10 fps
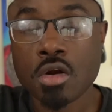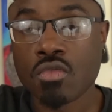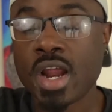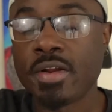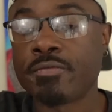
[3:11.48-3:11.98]

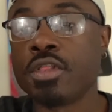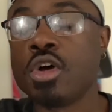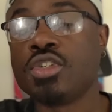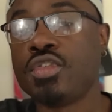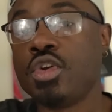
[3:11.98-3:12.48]
right? For
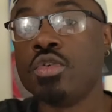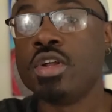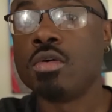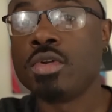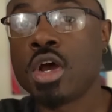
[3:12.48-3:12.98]
those of you who
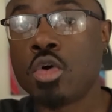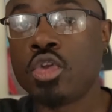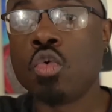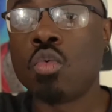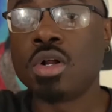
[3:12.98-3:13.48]
don't know,
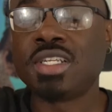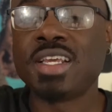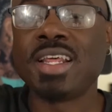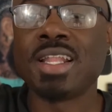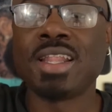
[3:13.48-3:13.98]
you want to
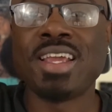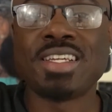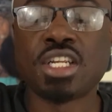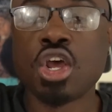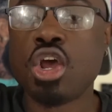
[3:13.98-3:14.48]
get
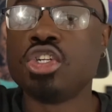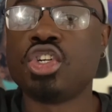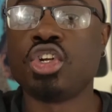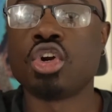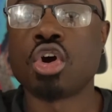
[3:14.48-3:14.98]
links
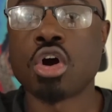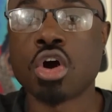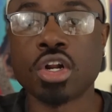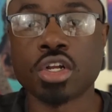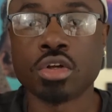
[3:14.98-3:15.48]
to your
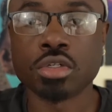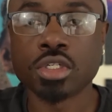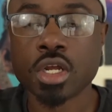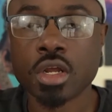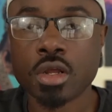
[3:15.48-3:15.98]

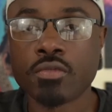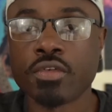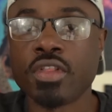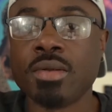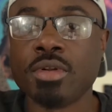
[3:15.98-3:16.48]
articles
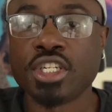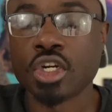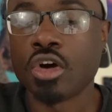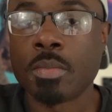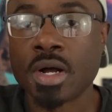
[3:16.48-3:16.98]
for them to
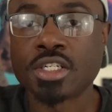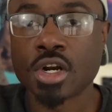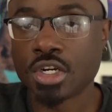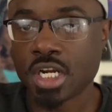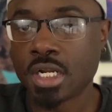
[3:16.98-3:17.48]
show up on
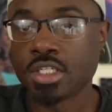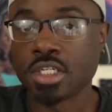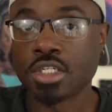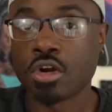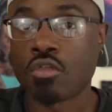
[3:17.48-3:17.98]
search
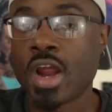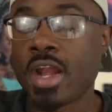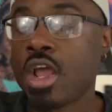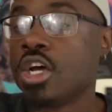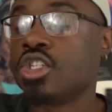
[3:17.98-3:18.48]
engines,
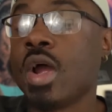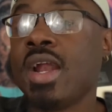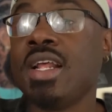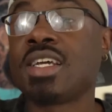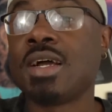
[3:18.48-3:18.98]
right? So
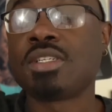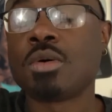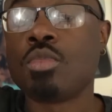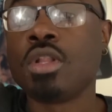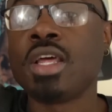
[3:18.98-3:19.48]
anytime
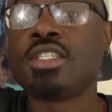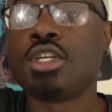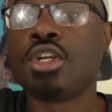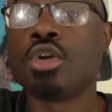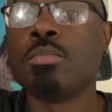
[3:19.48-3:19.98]
someone links
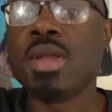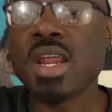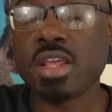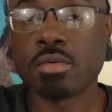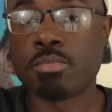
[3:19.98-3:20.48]
to your
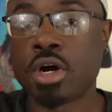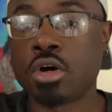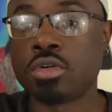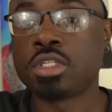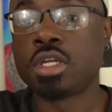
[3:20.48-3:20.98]
Medium
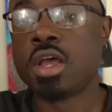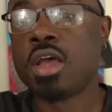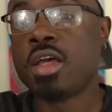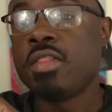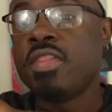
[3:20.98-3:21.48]
post,
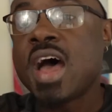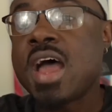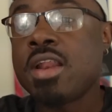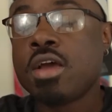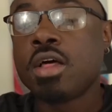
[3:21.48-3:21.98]

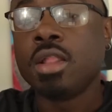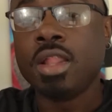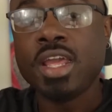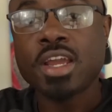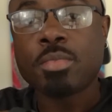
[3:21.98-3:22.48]
that
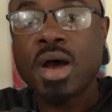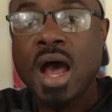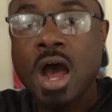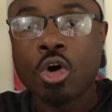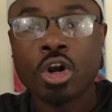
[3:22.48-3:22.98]
link
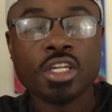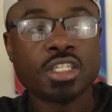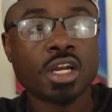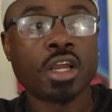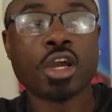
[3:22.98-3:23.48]
power is
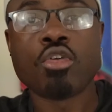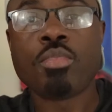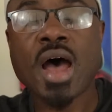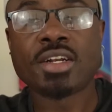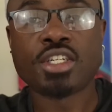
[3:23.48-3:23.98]
going to go
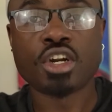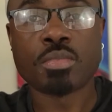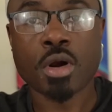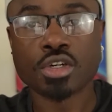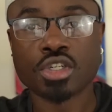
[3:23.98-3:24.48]
back to your
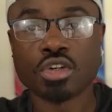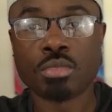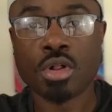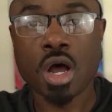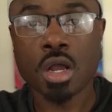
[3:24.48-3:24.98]
personal
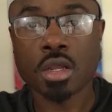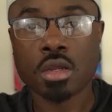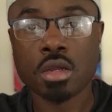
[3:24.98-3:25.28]
blog.